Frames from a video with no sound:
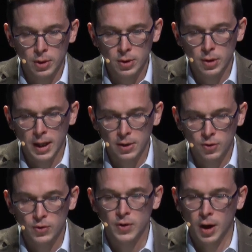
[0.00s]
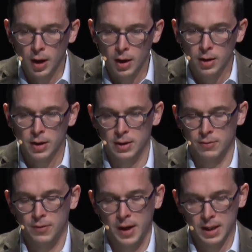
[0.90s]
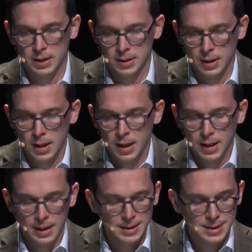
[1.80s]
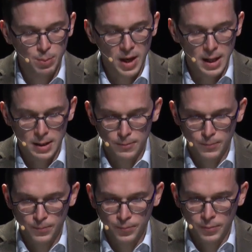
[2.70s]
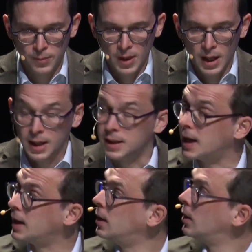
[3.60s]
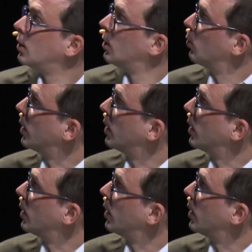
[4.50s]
collections are, in fact, in Spain. And then we